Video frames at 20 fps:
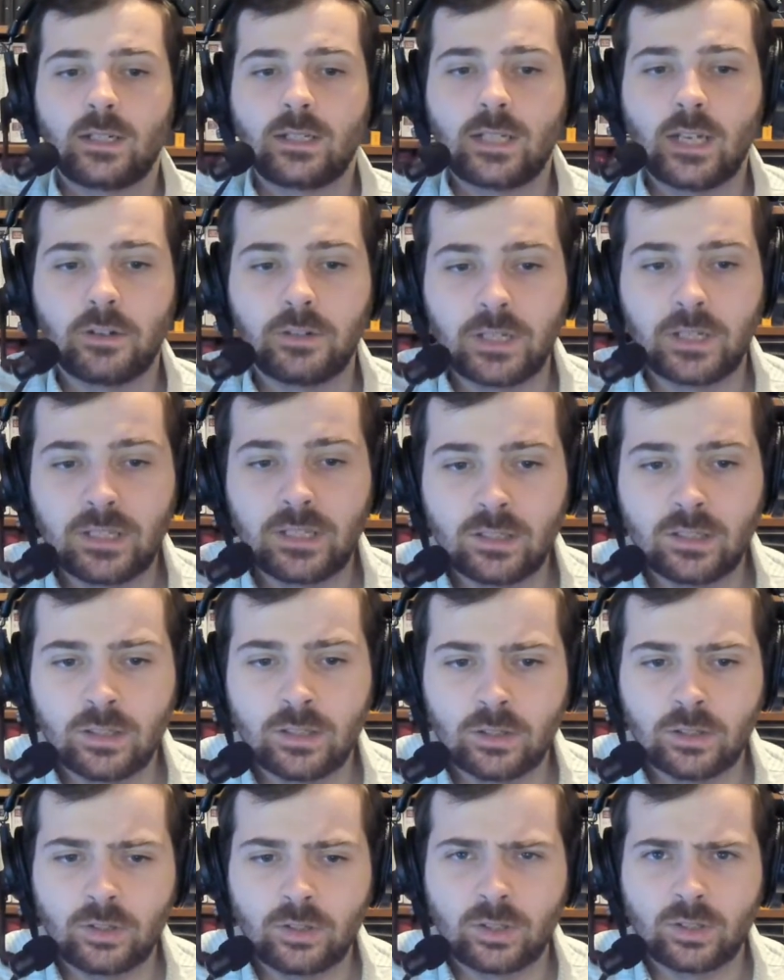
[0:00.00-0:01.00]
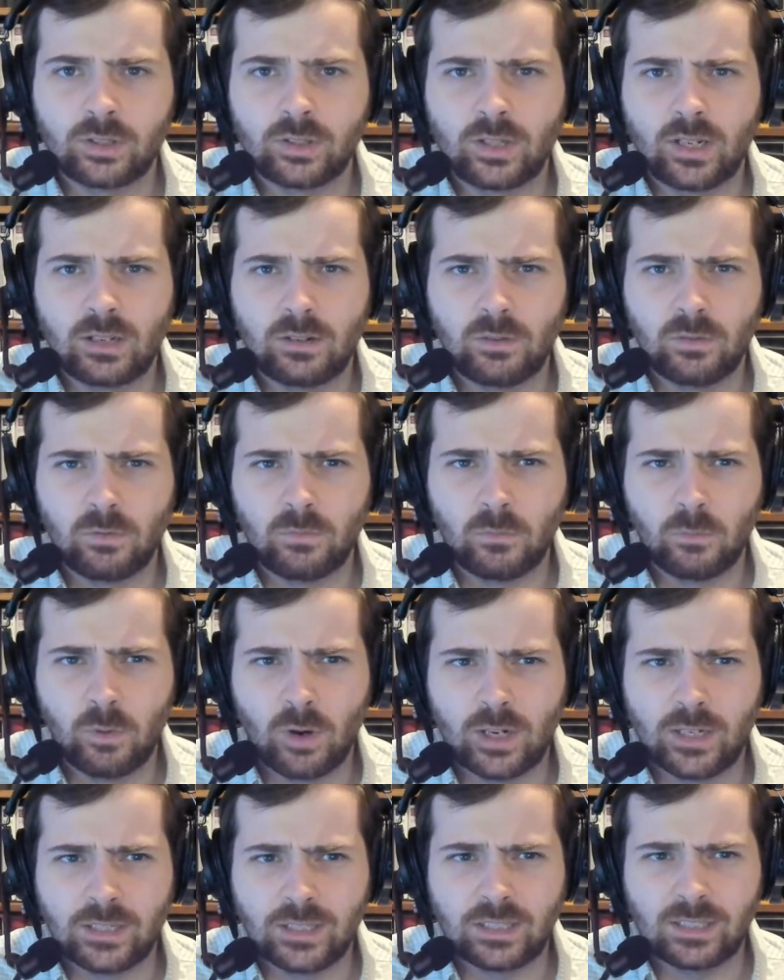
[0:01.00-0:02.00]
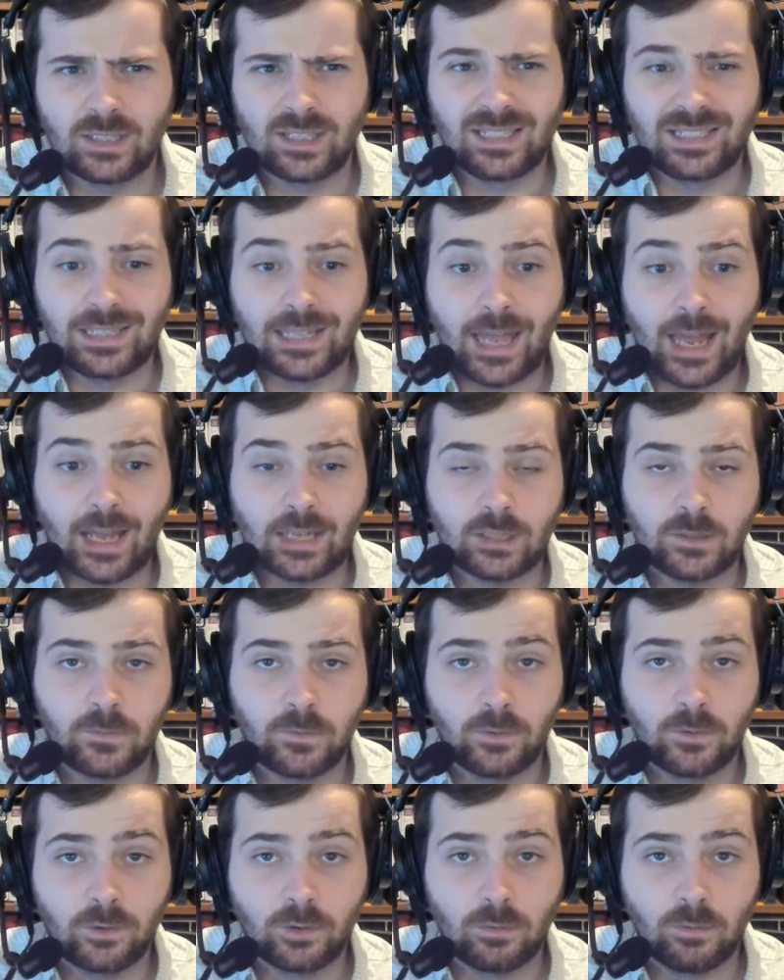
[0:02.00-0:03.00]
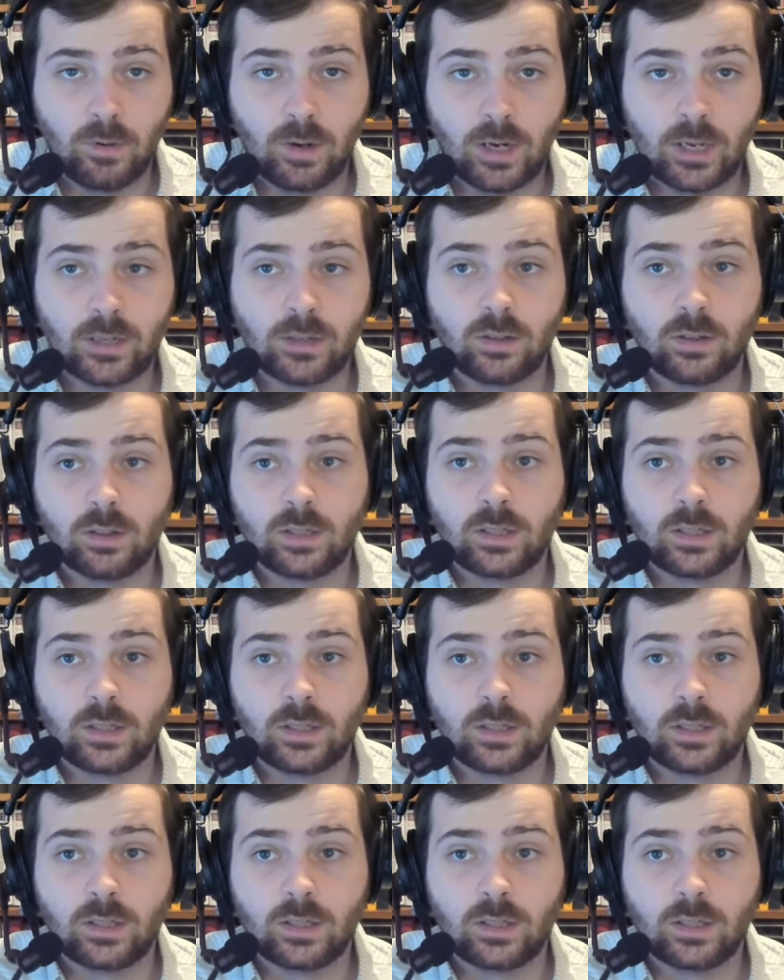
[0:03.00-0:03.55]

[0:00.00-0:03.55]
Now, in addition to just wanting it to last for a while,